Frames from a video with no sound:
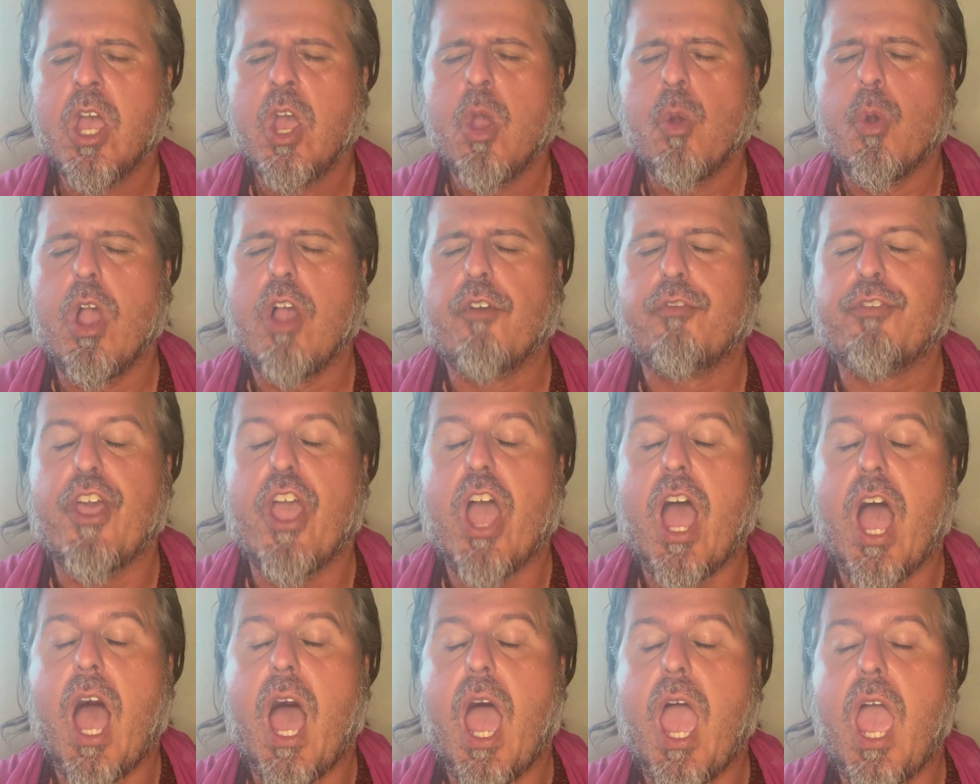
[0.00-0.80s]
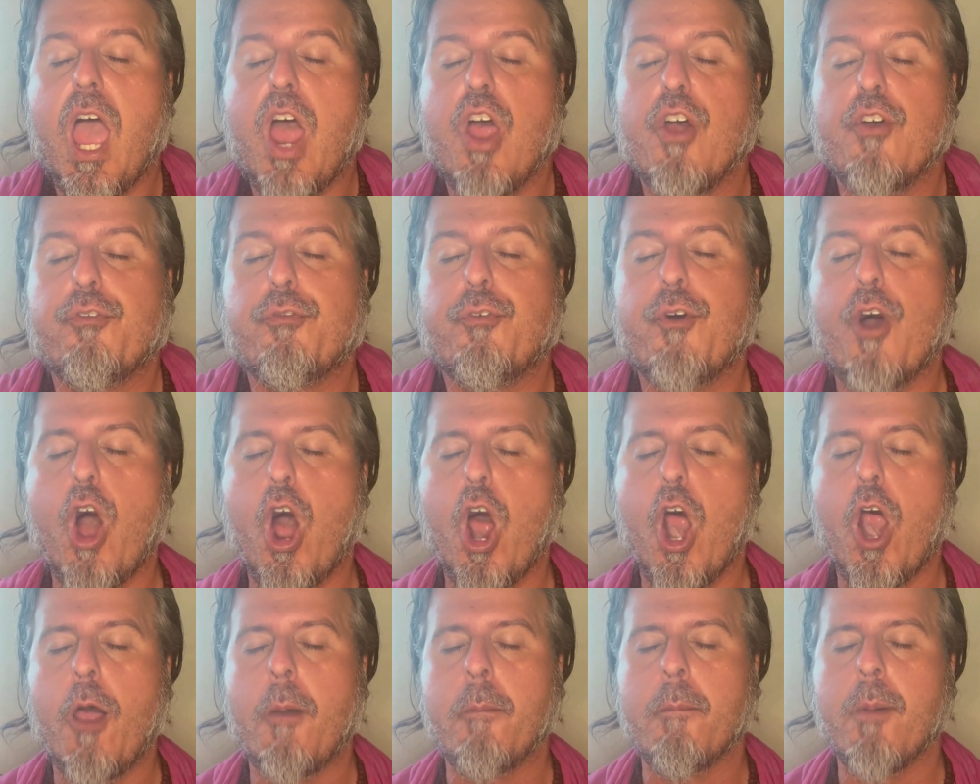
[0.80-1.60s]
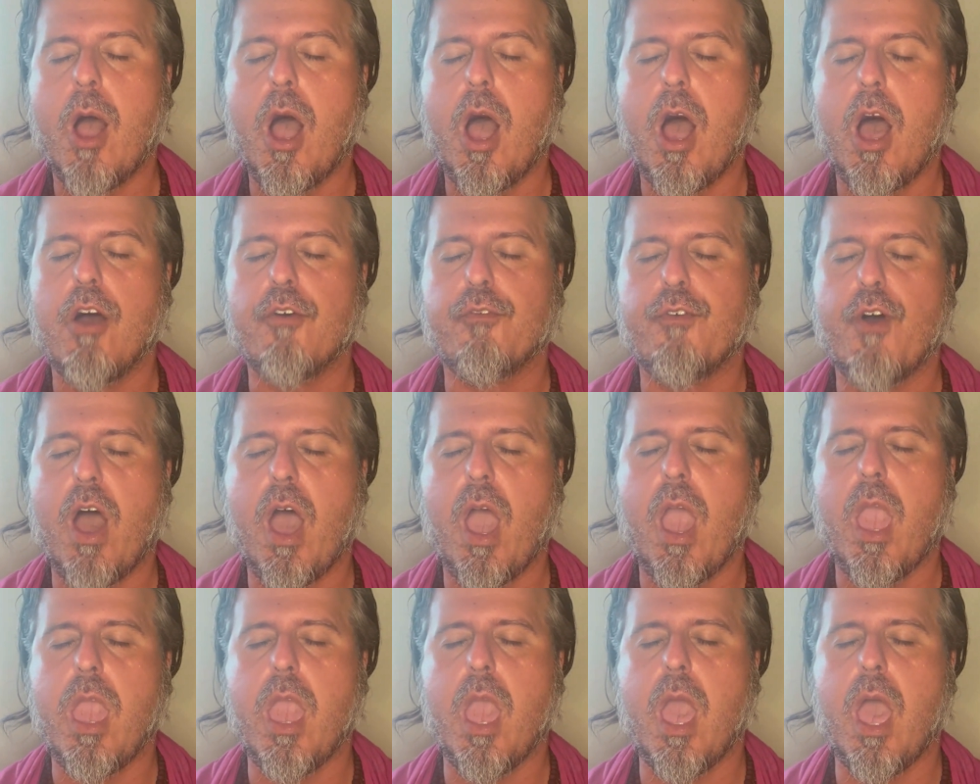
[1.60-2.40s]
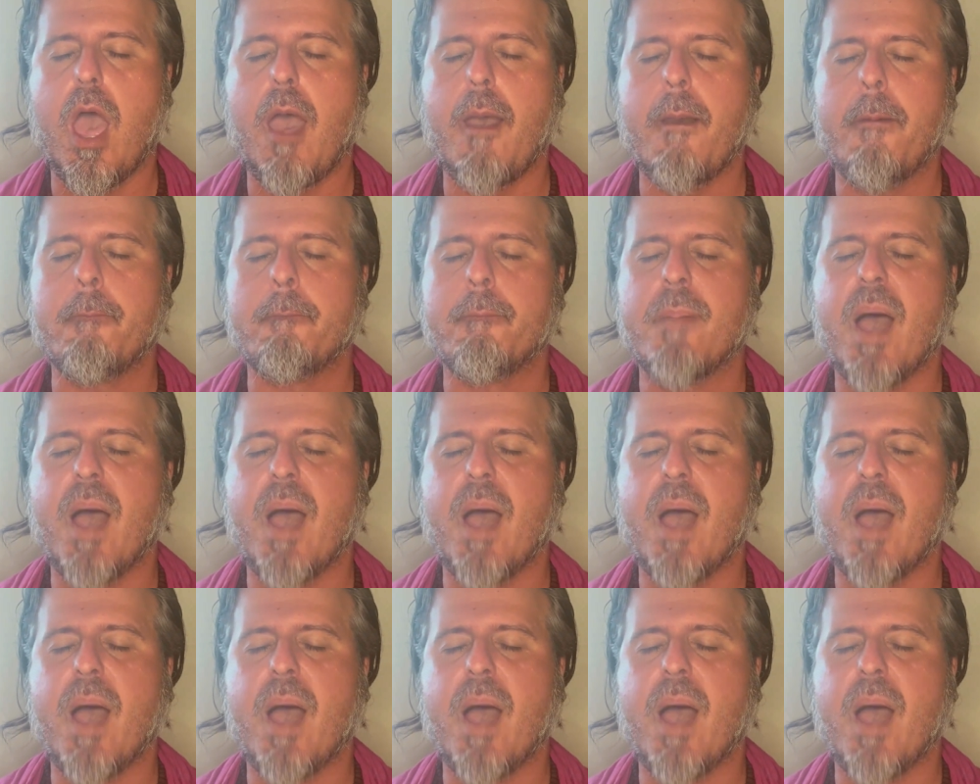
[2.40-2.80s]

with the higher form of I Am,